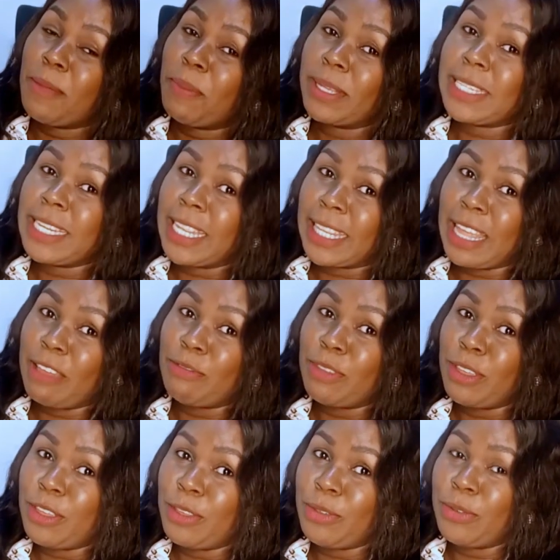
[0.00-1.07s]
the person
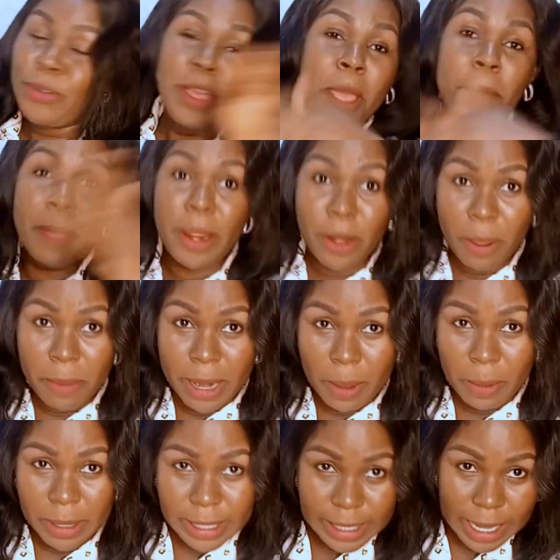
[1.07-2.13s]
interviewing you may not be
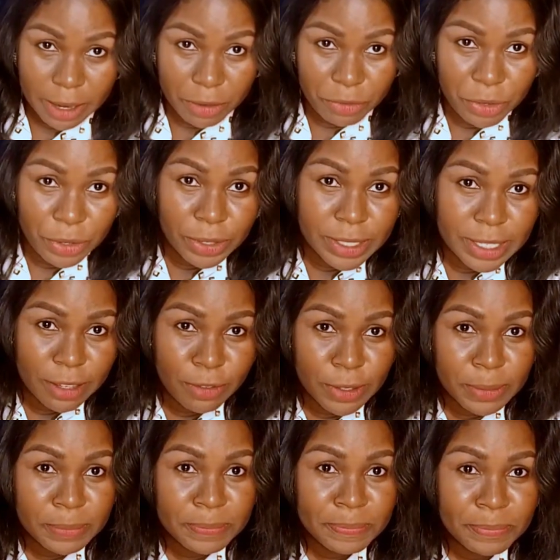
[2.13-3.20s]
the person that review your
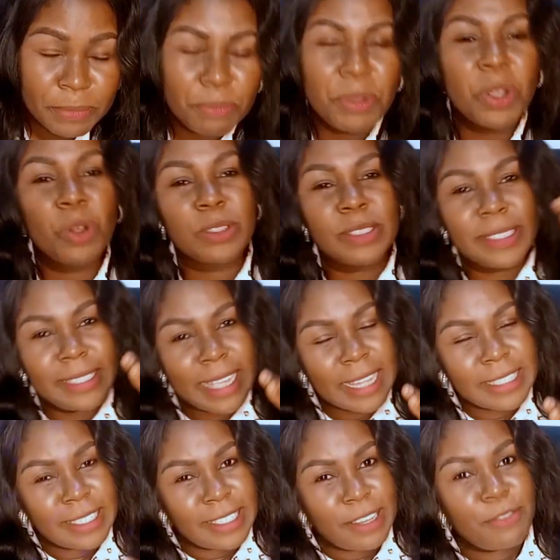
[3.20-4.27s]
CV, because there
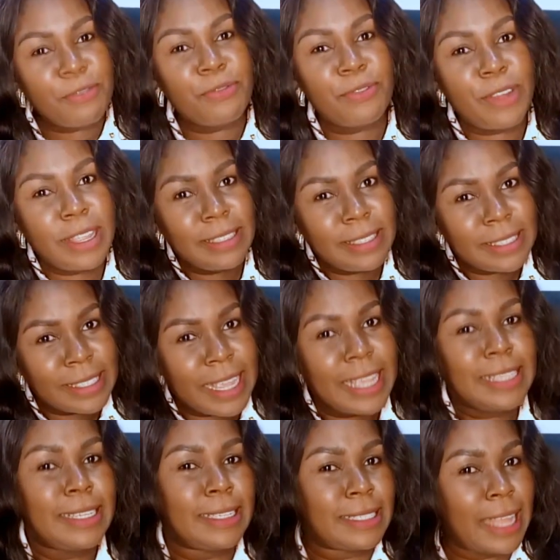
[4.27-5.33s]
are different
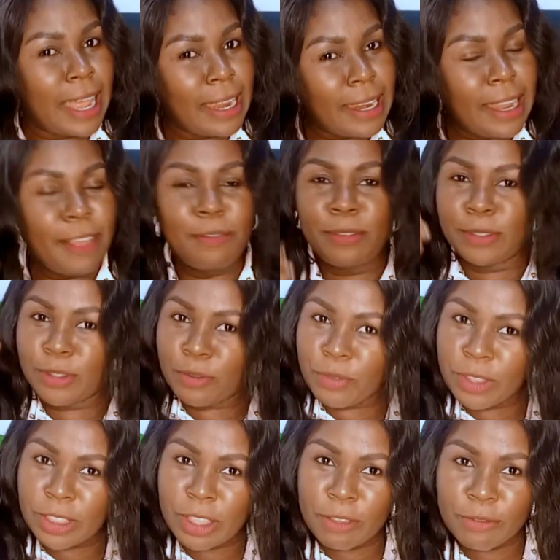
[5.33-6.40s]
stages and levels of
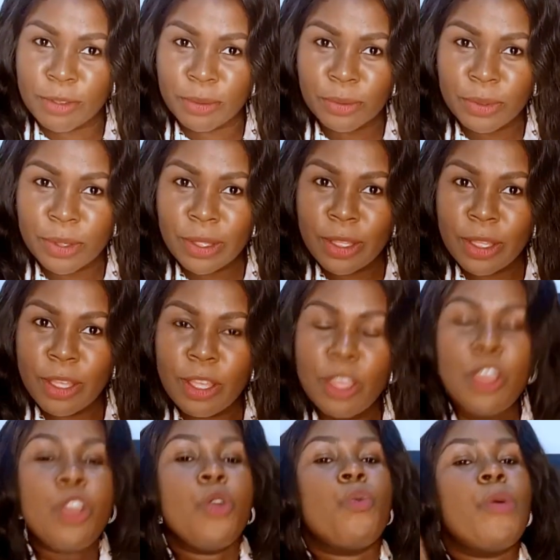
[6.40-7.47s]
interview.
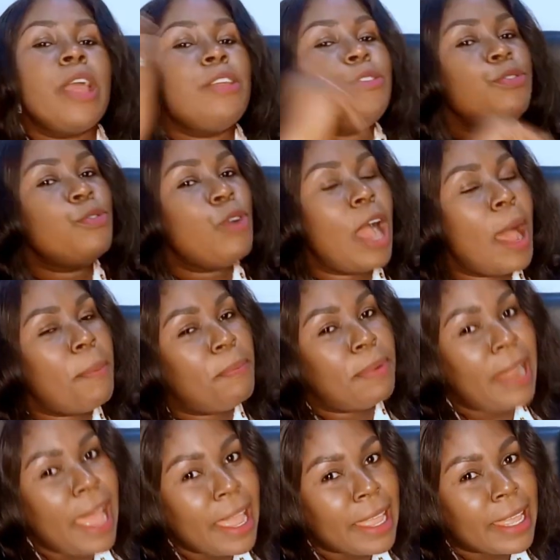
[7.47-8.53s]
When you
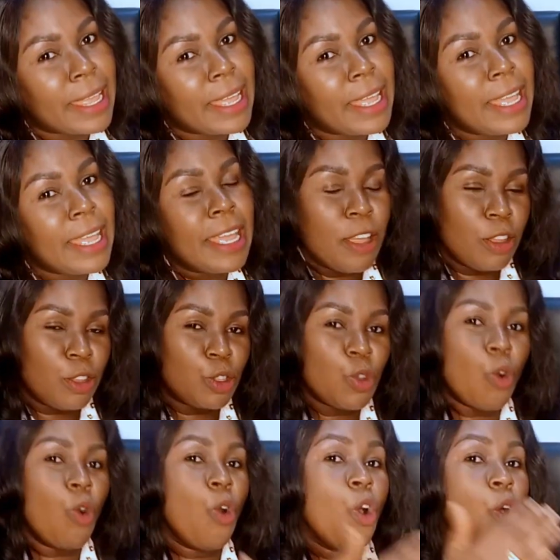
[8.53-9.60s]
apply,
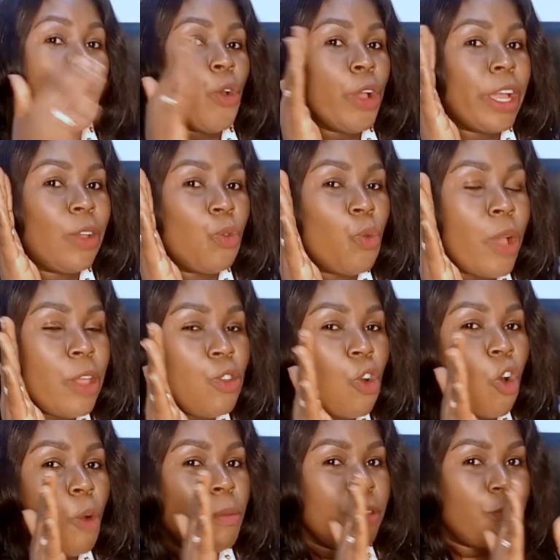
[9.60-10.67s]
so when
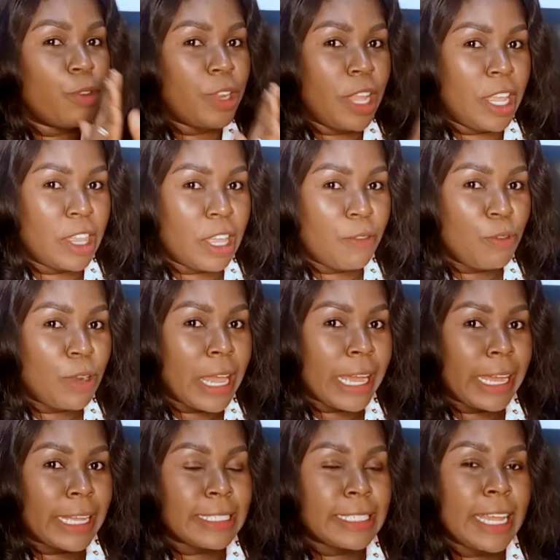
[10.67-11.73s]
you're coming for the interview,
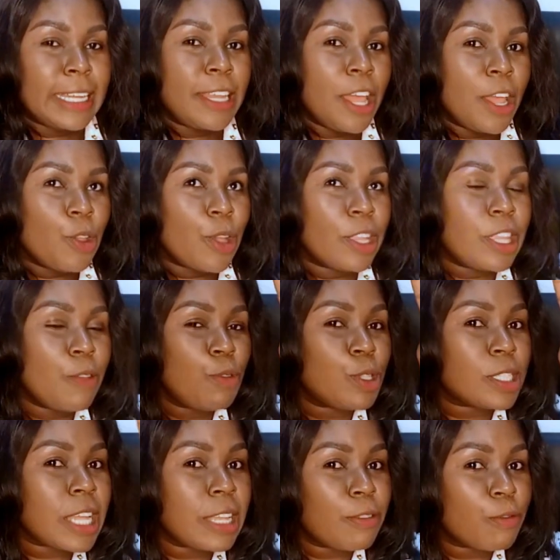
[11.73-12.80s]
like I said, your interview
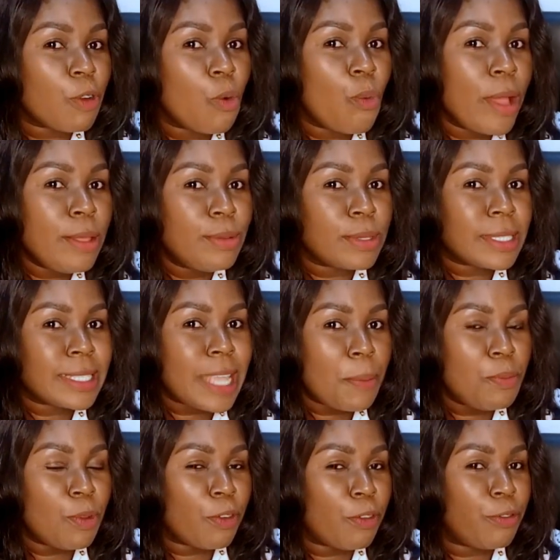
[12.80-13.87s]
starts from when you
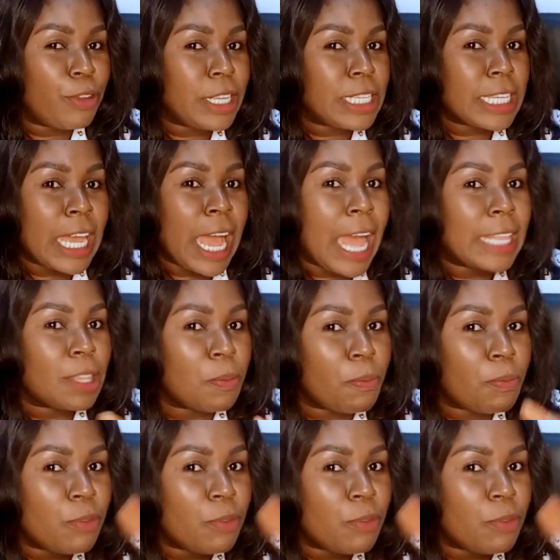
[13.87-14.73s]
step your feet at